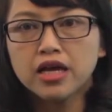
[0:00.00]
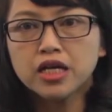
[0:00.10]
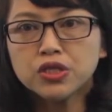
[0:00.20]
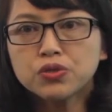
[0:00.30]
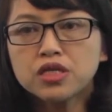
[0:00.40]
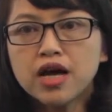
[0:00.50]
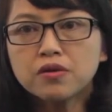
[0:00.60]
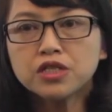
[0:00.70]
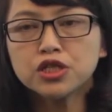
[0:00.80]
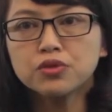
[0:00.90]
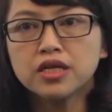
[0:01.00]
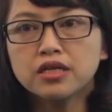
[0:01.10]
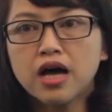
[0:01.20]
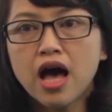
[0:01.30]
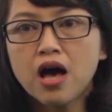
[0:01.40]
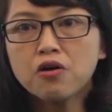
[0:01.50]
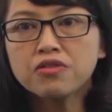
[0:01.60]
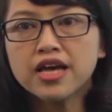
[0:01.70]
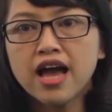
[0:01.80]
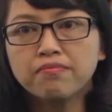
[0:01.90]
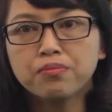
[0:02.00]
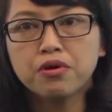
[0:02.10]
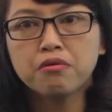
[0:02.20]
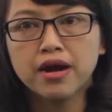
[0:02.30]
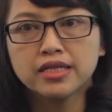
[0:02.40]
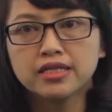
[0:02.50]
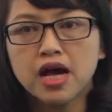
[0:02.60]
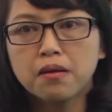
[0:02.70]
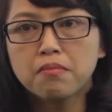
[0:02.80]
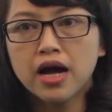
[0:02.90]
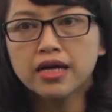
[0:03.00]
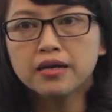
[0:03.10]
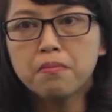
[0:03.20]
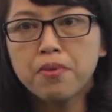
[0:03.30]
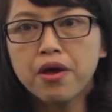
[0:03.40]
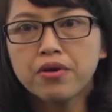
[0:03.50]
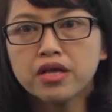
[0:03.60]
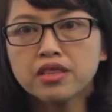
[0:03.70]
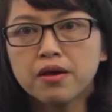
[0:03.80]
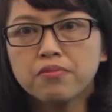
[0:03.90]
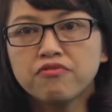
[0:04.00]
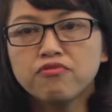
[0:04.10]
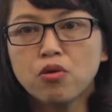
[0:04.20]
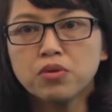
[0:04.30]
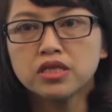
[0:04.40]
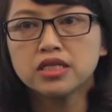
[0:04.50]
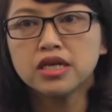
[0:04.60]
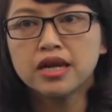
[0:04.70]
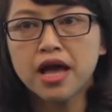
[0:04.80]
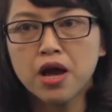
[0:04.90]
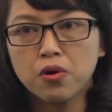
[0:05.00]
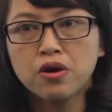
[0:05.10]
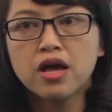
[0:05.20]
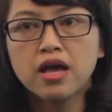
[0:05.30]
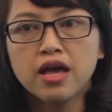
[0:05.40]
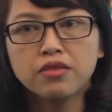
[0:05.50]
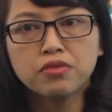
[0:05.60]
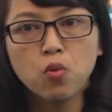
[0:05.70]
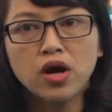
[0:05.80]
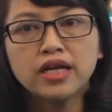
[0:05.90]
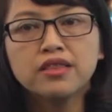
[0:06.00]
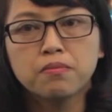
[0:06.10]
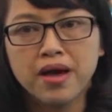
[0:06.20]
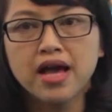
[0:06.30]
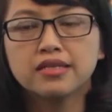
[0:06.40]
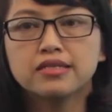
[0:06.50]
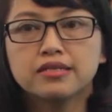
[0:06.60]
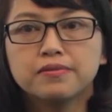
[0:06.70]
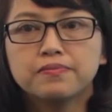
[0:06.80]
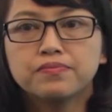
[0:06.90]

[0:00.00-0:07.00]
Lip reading: is to tell students how they have progressed by comparing their performance now and the one in the past.